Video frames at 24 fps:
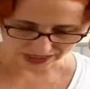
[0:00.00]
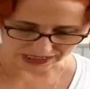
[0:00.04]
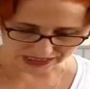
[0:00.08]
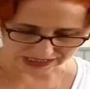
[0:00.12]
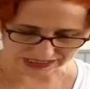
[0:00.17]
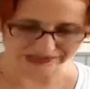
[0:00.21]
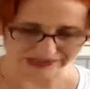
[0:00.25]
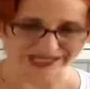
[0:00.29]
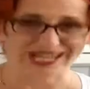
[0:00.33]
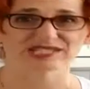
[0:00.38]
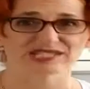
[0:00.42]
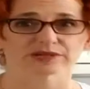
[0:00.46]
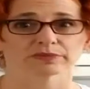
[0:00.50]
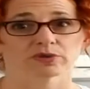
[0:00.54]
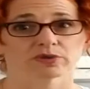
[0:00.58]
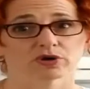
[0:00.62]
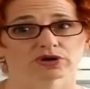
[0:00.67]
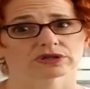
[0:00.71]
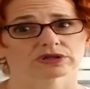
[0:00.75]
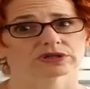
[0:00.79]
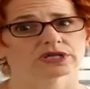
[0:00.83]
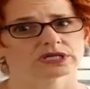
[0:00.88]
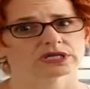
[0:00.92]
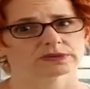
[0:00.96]
It's less
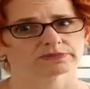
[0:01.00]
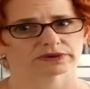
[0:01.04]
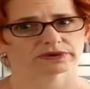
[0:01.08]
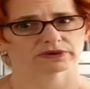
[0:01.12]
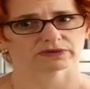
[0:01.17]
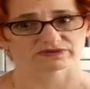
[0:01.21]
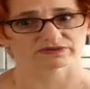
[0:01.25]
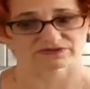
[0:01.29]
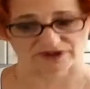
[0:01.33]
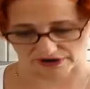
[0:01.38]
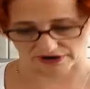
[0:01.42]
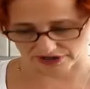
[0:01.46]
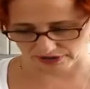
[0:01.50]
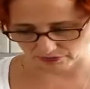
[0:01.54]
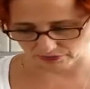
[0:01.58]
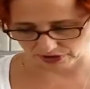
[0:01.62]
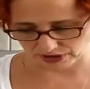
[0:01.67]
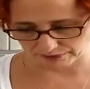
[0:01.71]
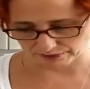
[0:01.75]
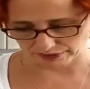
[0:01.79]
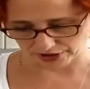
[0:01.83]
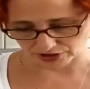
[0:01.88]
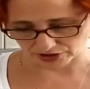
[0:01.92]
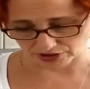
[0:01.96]
important that it be very
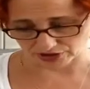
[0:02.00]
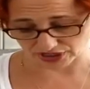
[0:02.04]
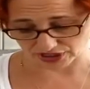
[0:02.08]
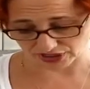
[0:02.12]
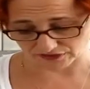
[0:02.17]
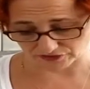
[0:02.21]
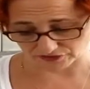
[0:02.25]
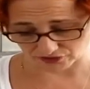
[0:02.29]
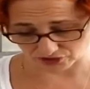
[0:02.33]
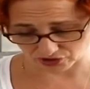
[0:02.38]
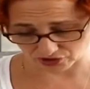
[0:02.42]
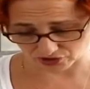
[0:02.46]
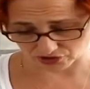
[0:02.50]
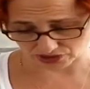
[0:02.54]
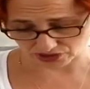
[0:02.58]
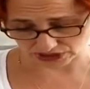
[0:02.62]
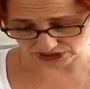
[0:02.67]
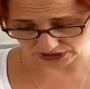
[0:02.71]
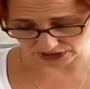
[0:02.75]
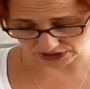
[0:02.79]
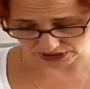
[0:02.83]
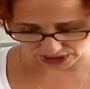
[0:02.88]
well buttered if you're using